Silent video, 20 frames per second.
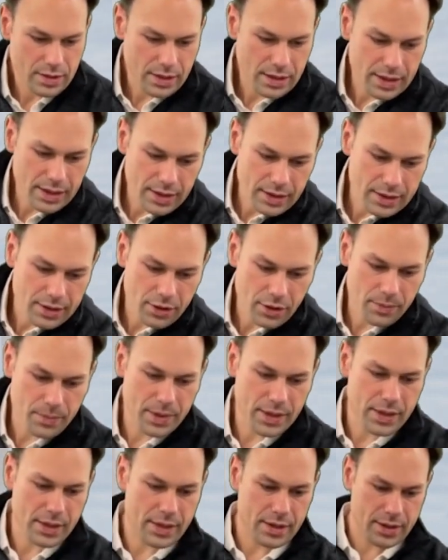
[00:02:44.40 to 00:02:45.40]
Got a little
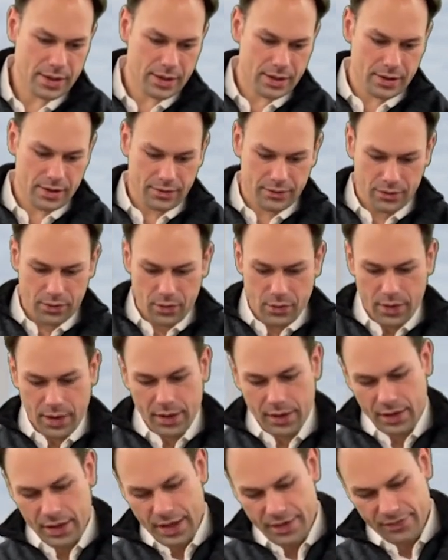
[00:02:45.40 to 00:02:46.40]
bit of
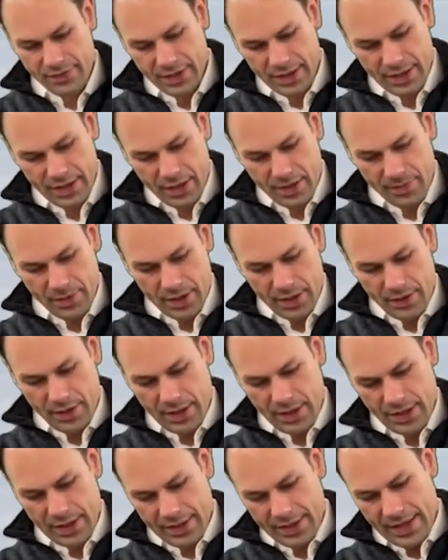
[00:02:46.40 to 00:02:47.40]
oil left in here. I'm going to go ahead
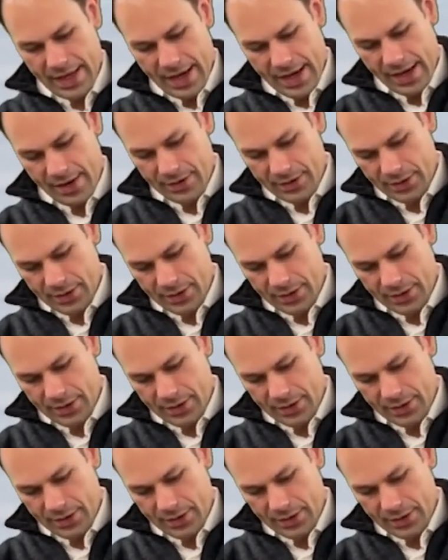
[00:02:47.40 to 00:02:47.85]
and get that out